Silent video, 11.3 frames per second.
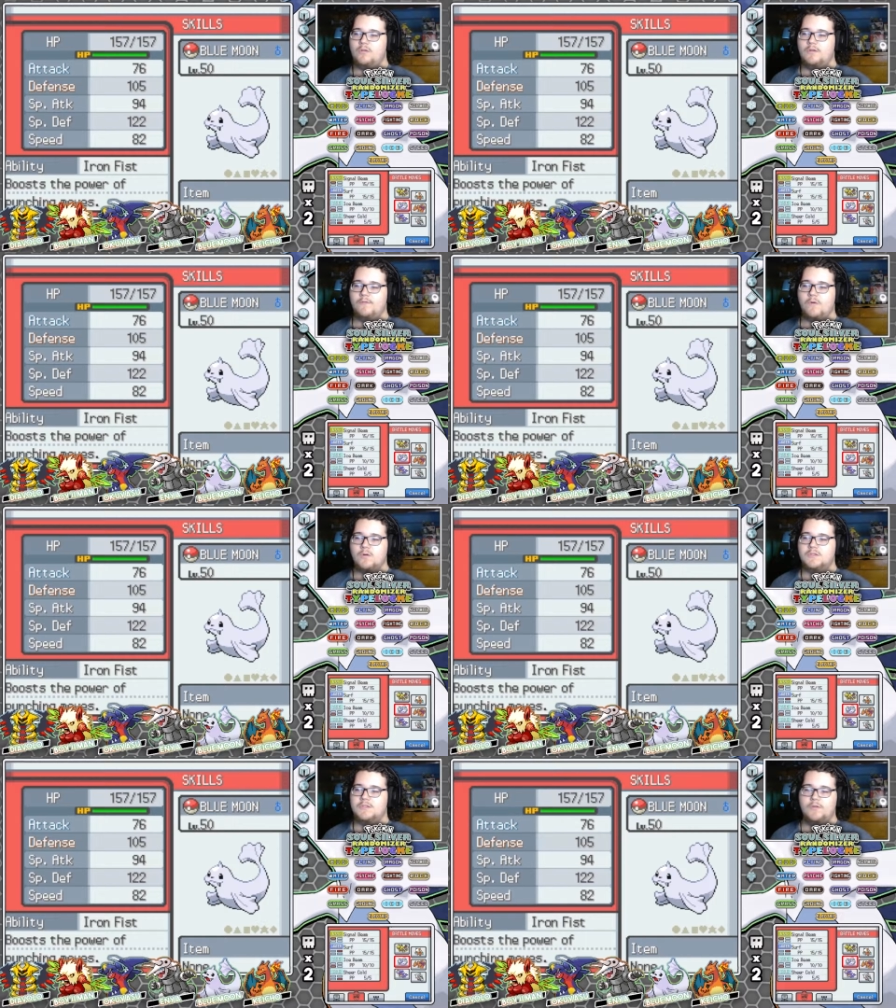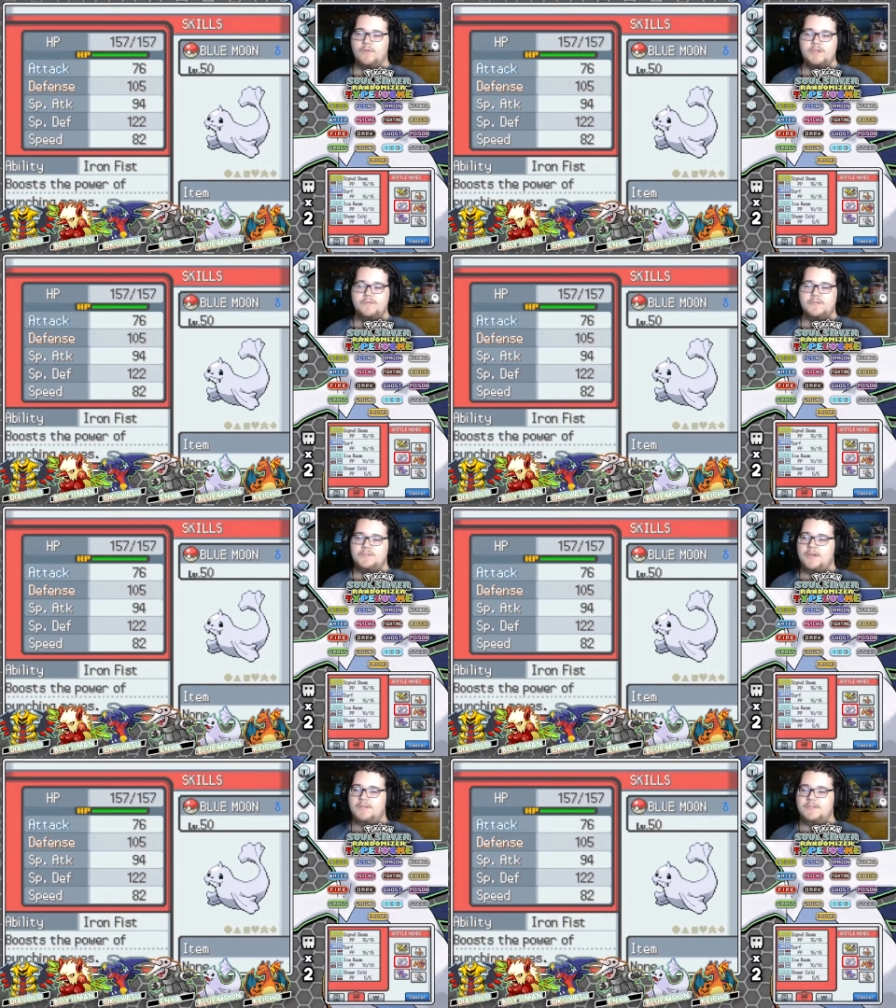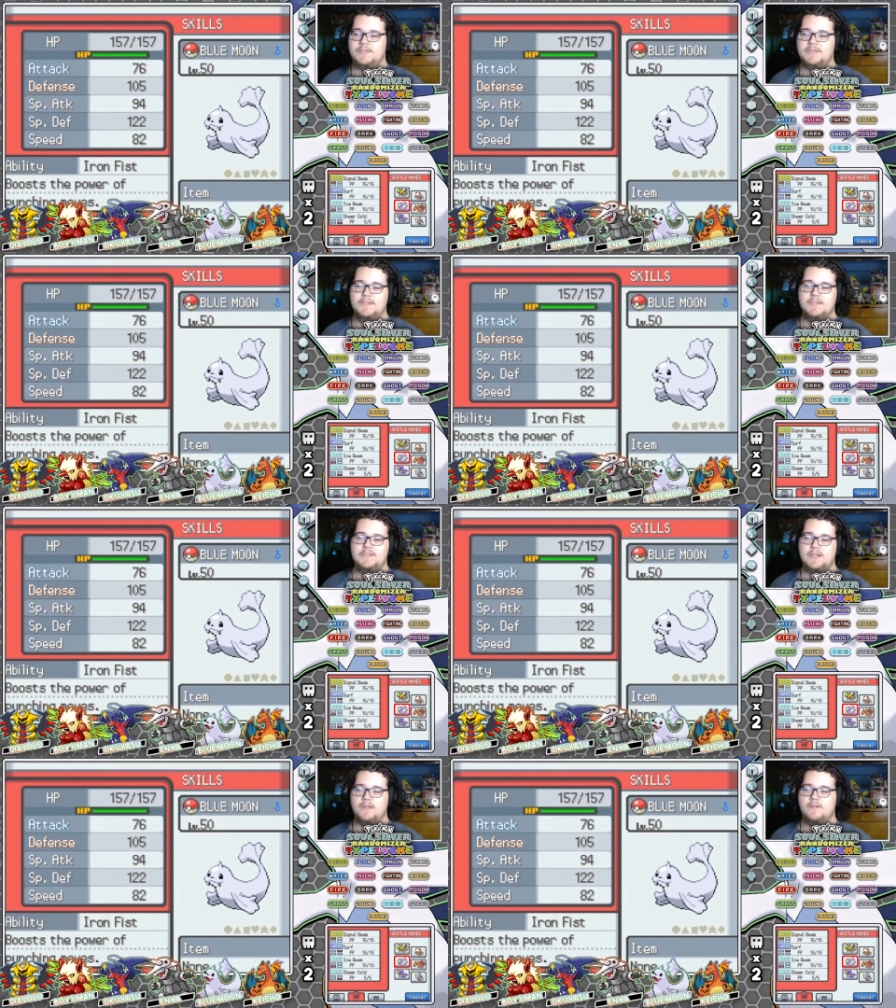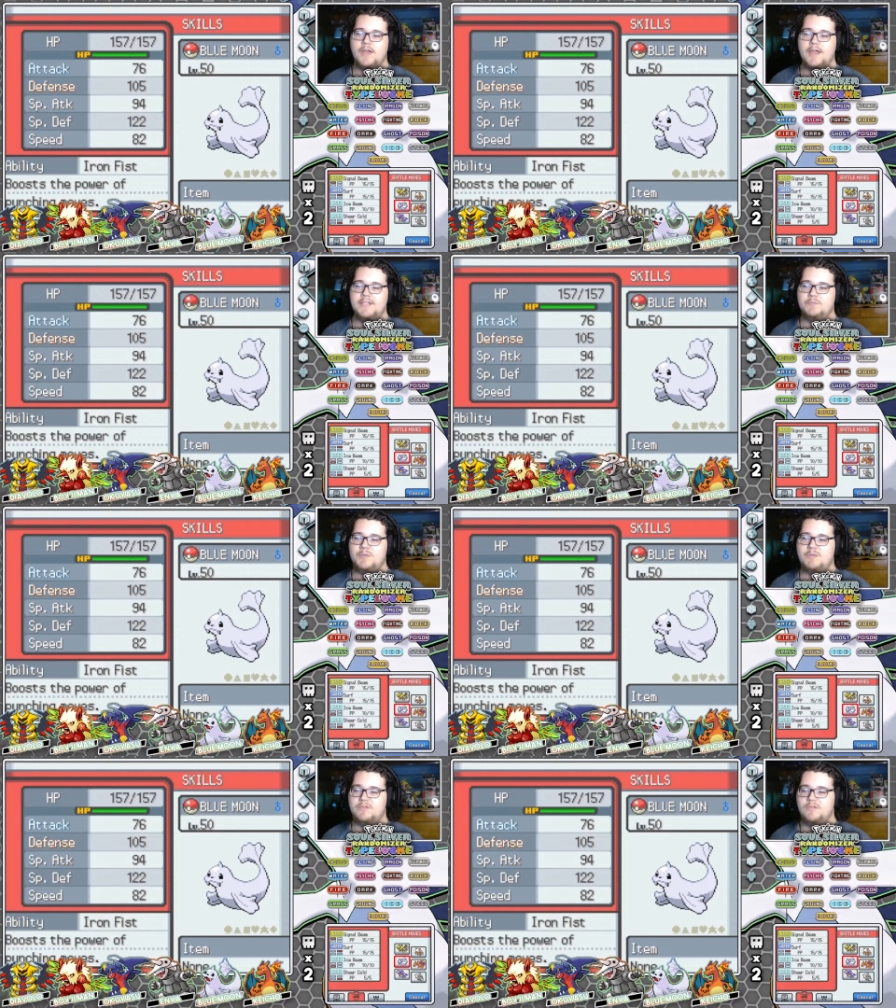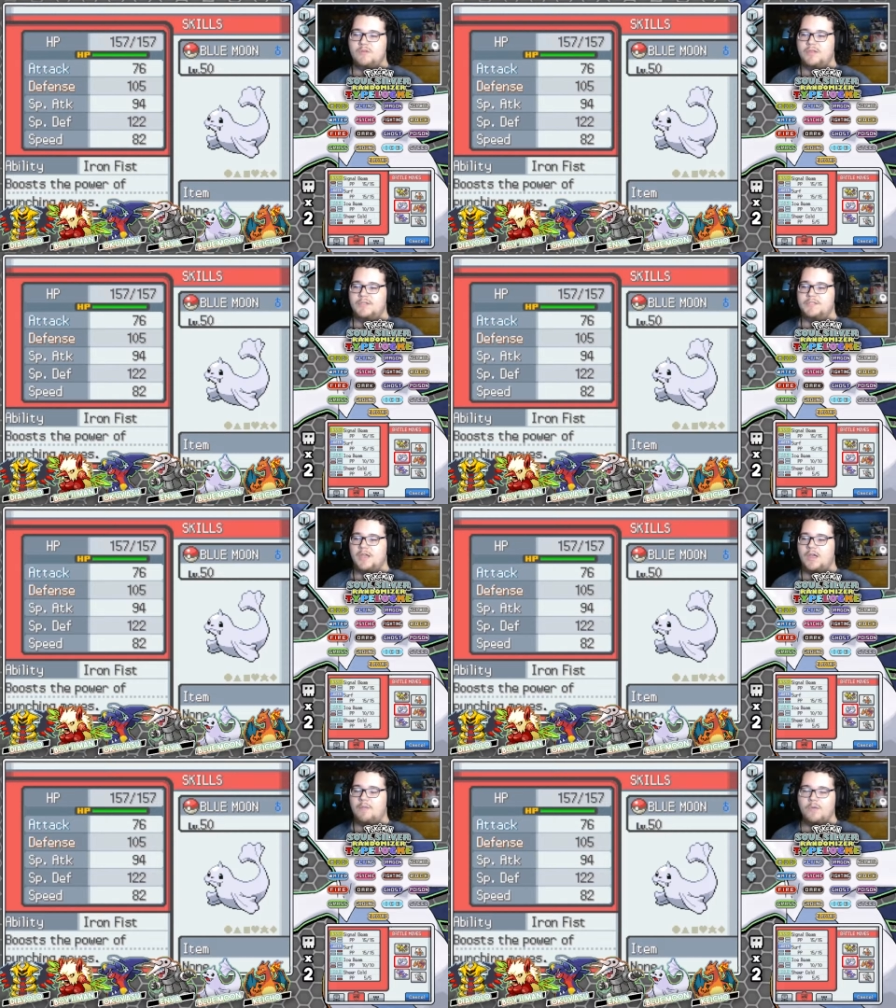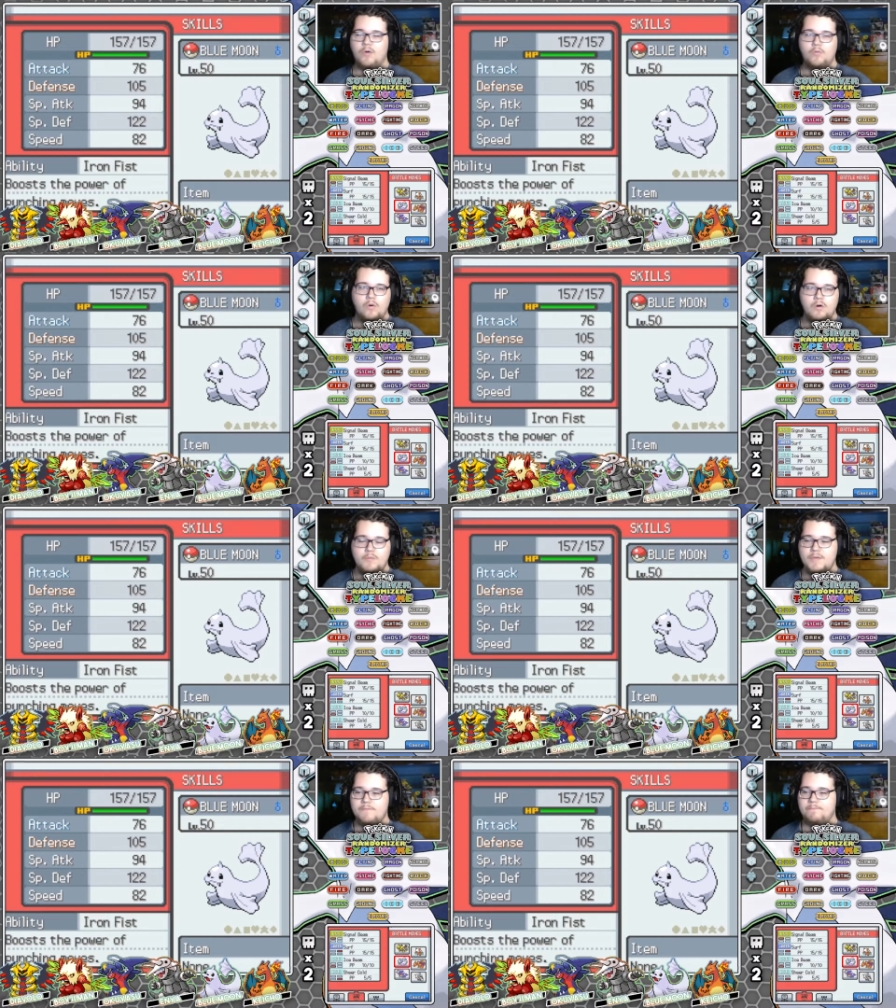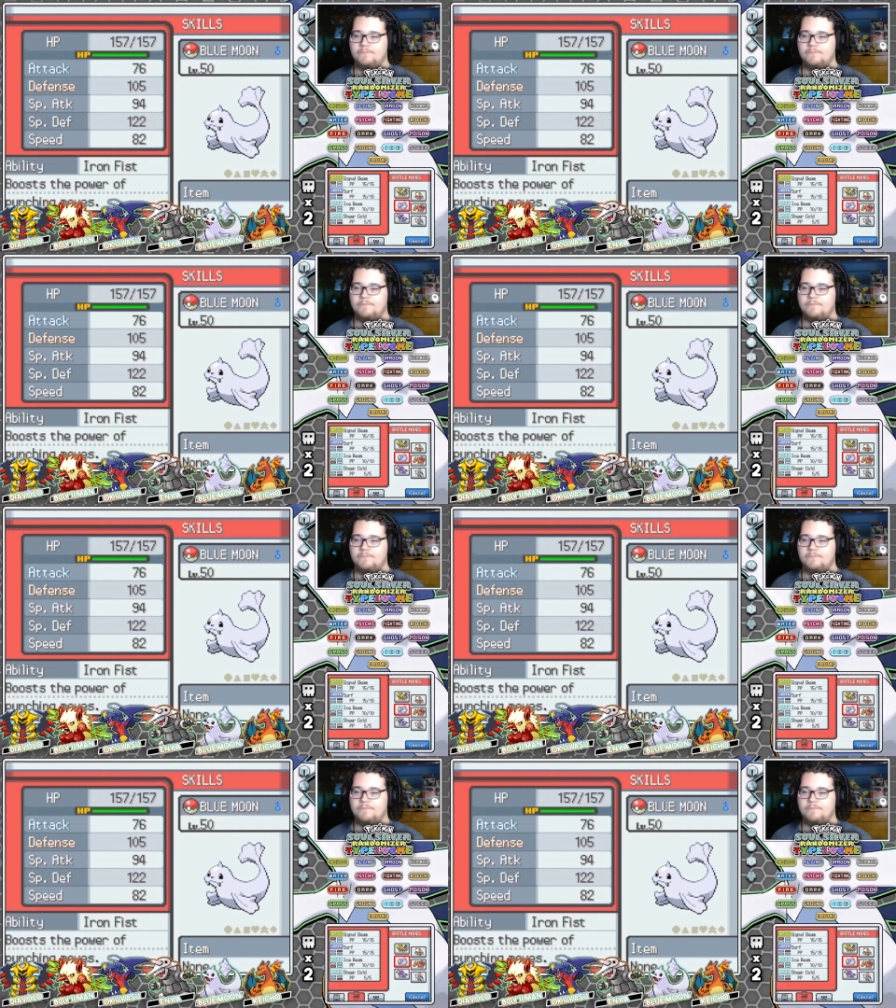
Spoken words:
Of course, the only difference you guys can see is that it learned Ice Beam to replace Aurora Beam.